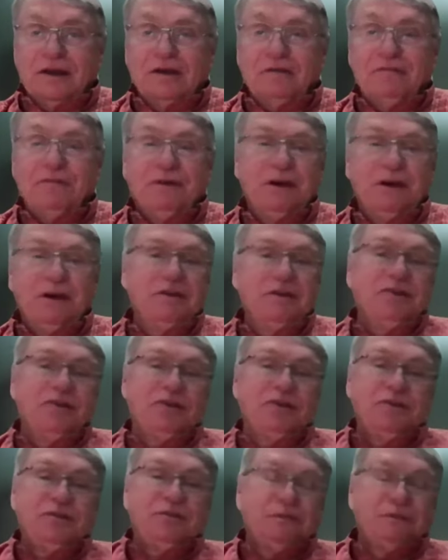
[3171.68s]
I find
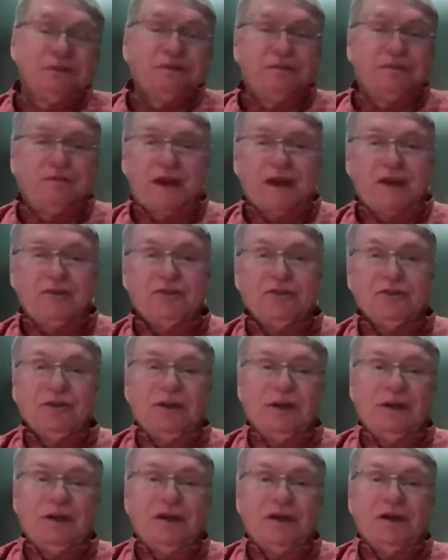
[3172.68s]
this
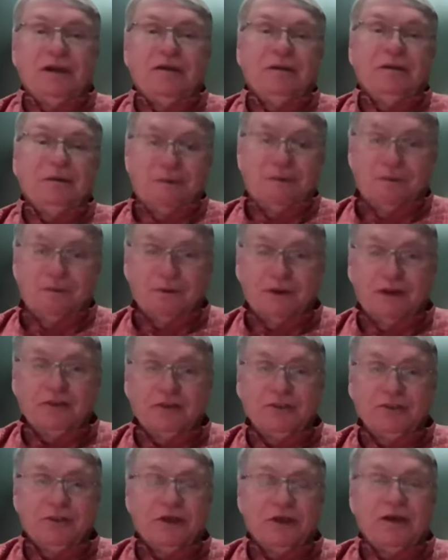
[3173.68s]
fascinating,
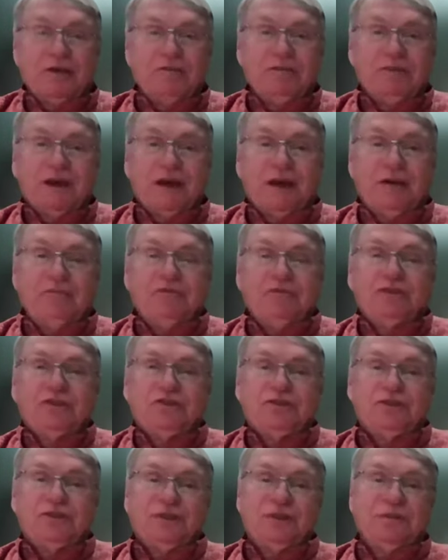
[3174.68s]
Rachel. I I
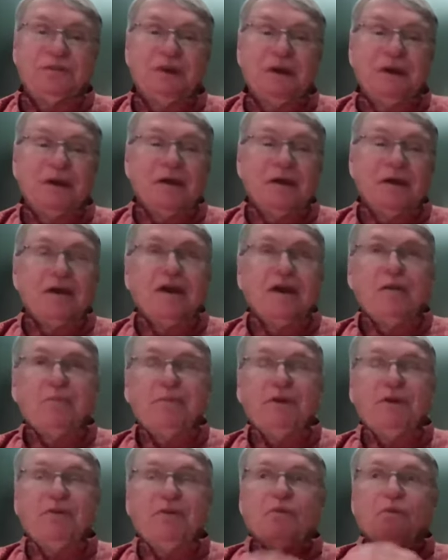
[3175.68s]
just
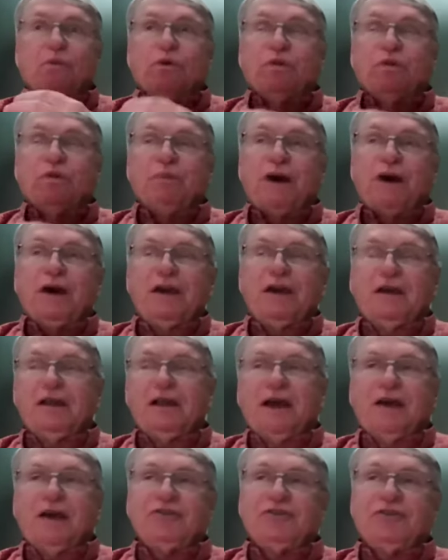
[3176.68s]
have been with my
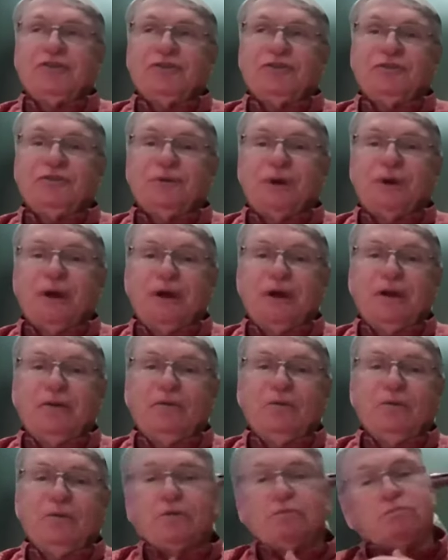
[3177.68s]
classes
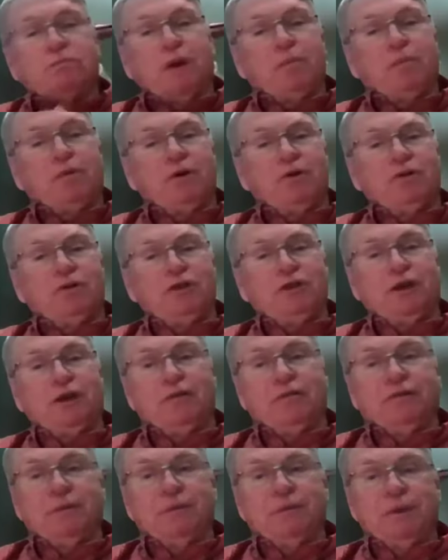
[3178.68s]
trying, we're
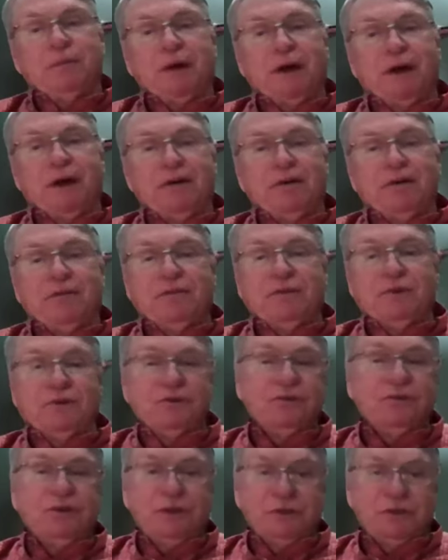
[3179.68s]
approaching it from a
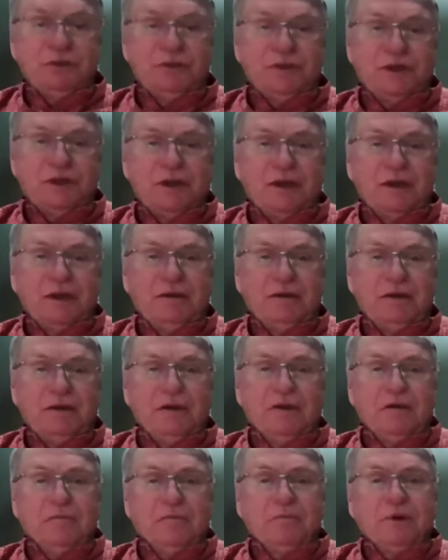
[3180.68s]
biodiversity side,
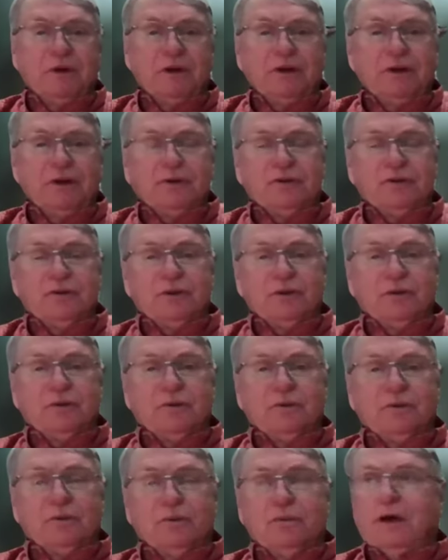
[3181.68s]
but
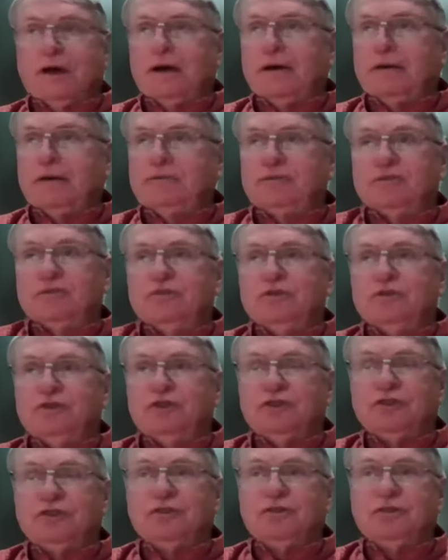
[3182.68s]
also uh,
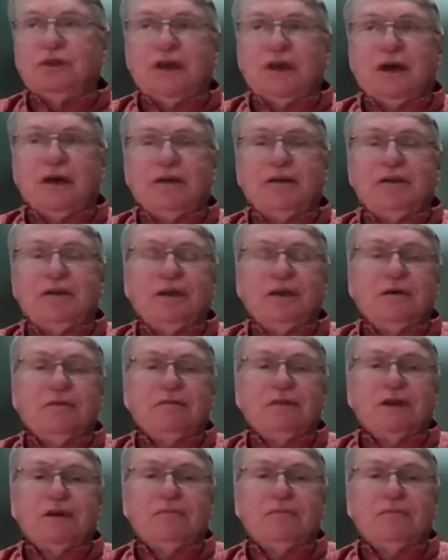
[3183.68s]
just the idea